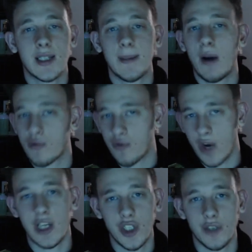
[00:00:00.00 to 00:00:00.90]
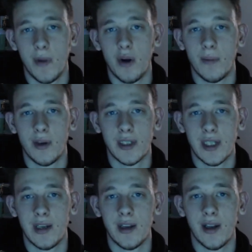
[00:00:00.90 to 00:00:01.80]
some outrageous
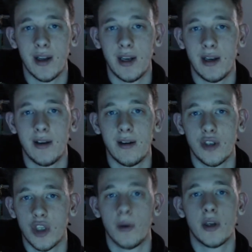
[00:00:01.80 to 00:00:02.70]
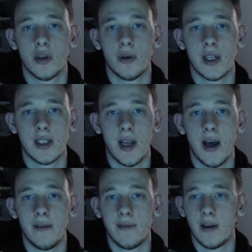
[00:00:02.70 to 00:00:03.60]
moments in Joe
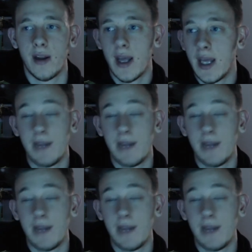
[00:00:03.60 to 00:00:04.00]
Exotic's life and